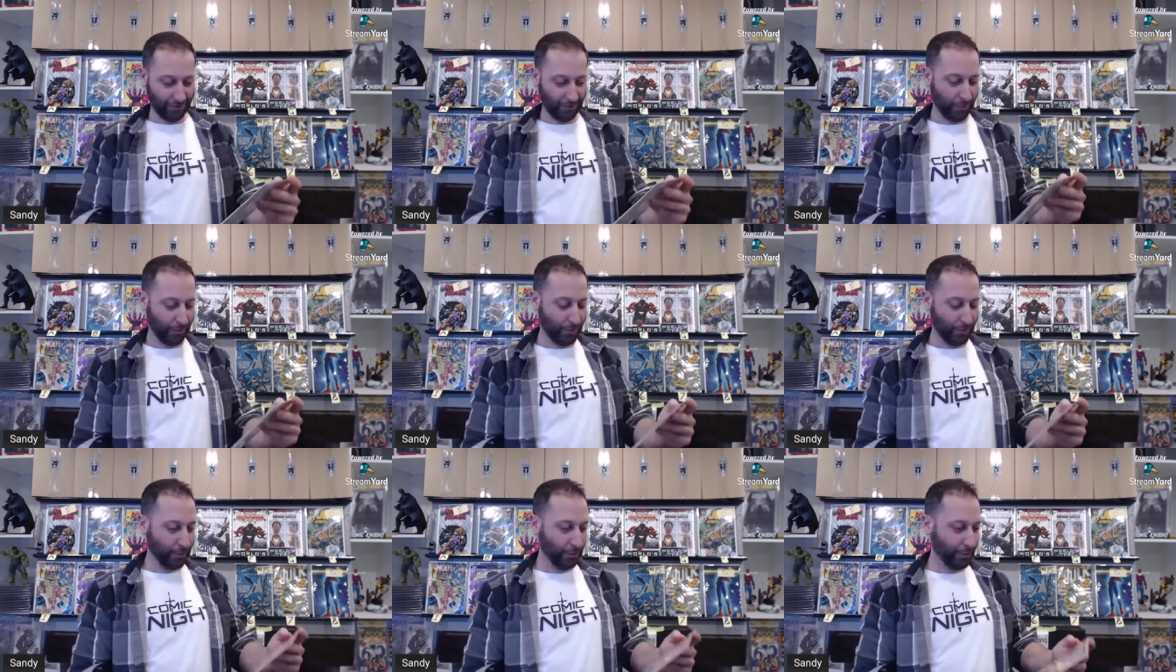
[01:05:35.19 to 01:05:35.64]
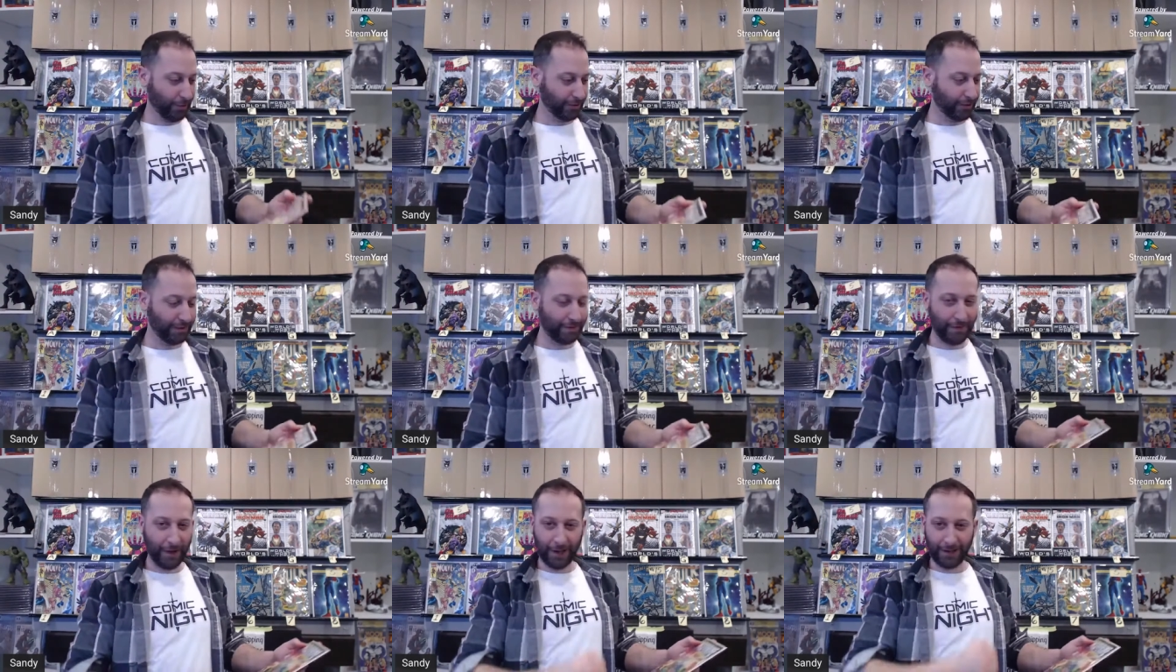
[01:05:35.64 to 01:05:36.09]
where we
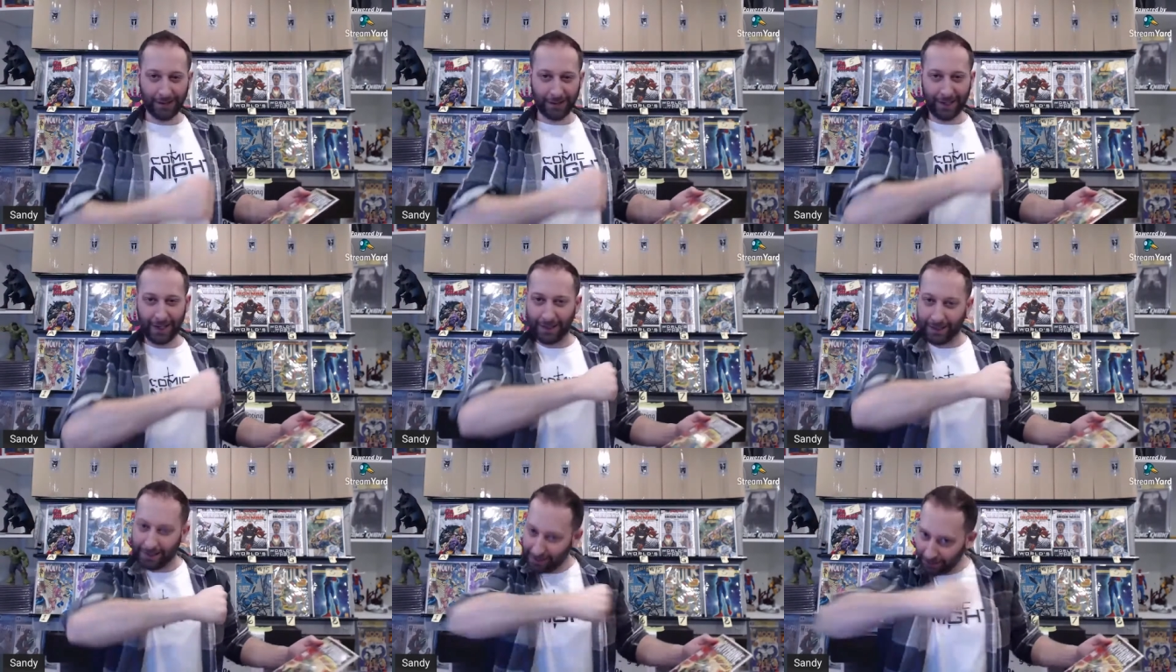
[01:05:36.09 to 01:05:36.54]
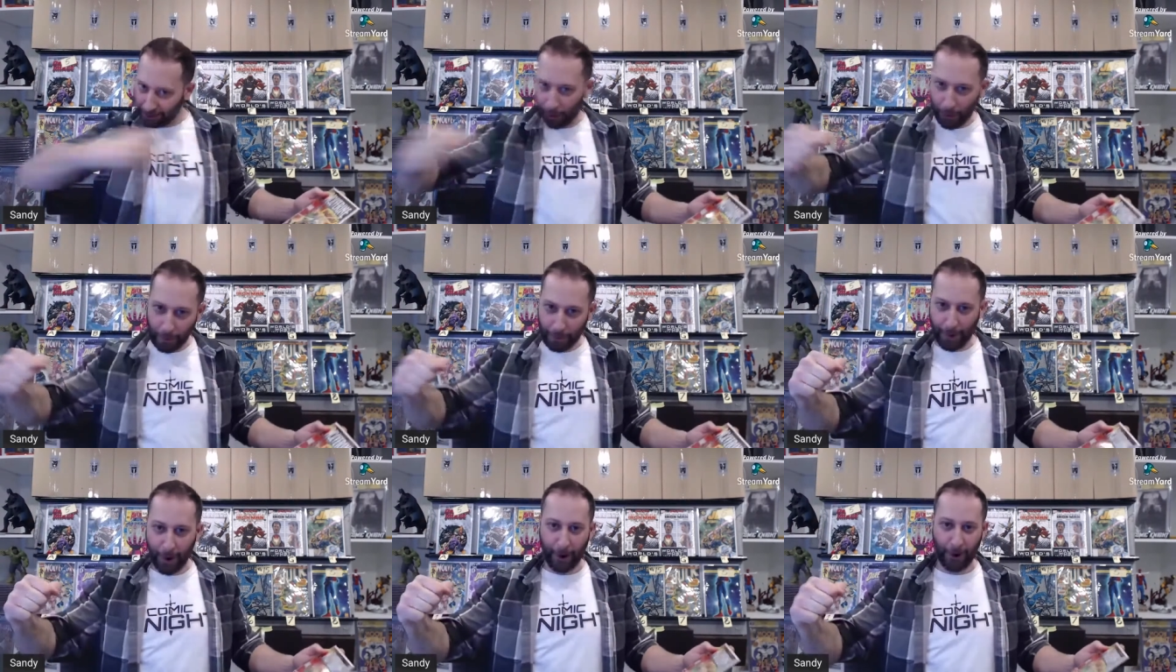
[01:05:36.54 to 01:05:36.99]
will defend against
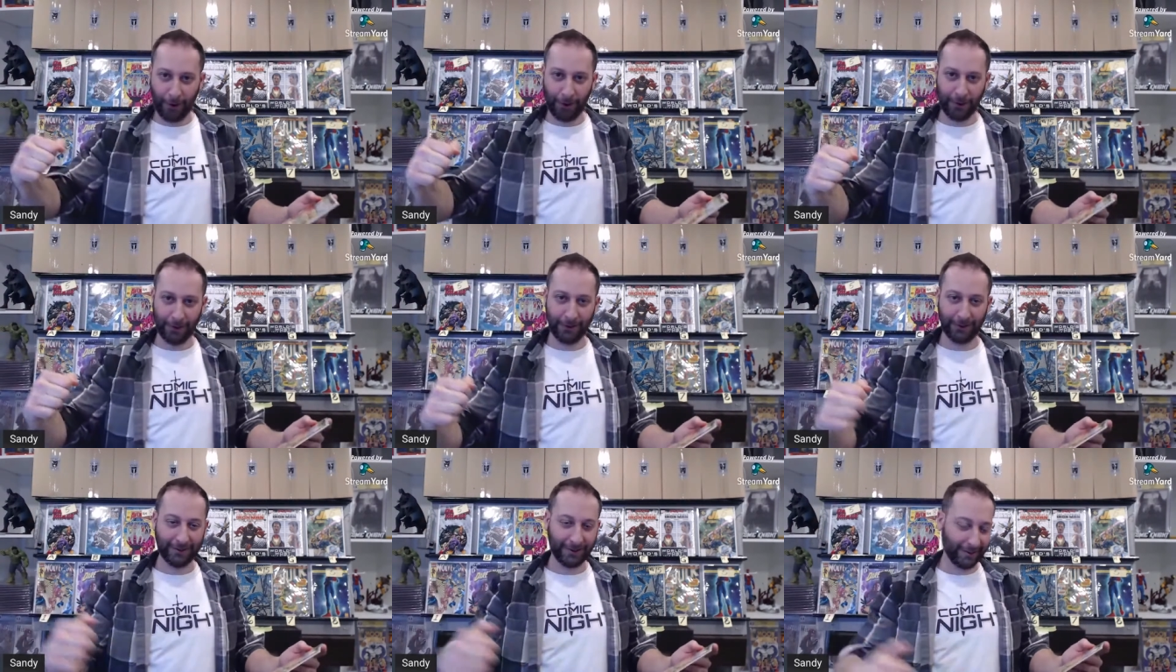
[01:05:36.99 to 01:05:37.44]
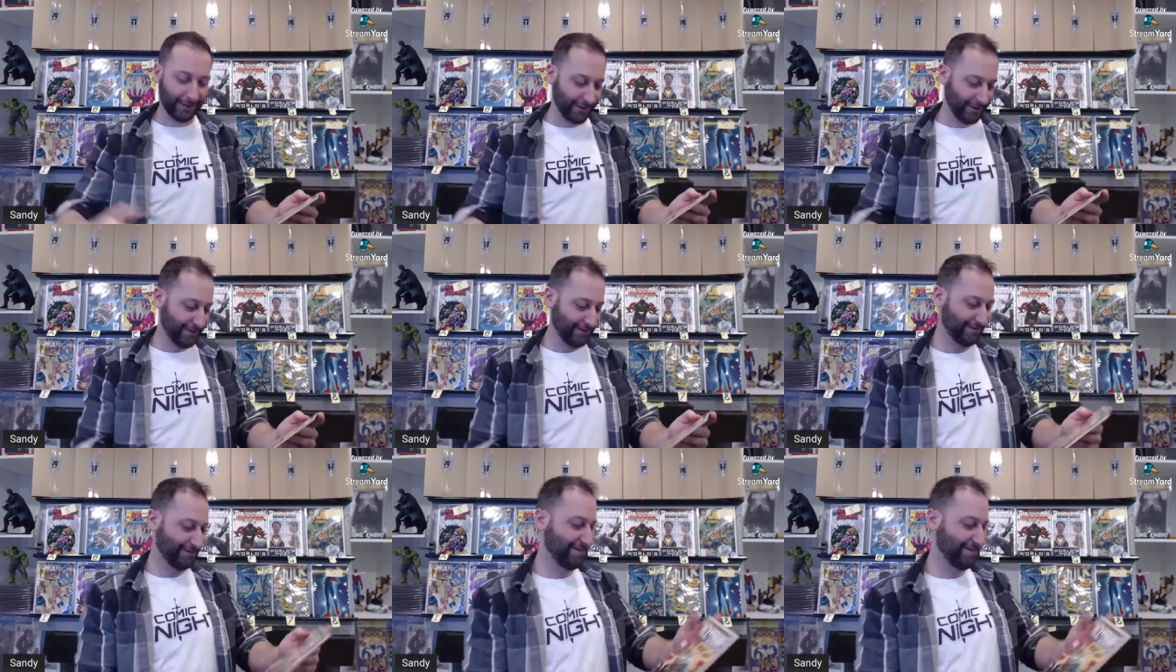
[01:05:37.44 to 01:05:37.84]
lowballers.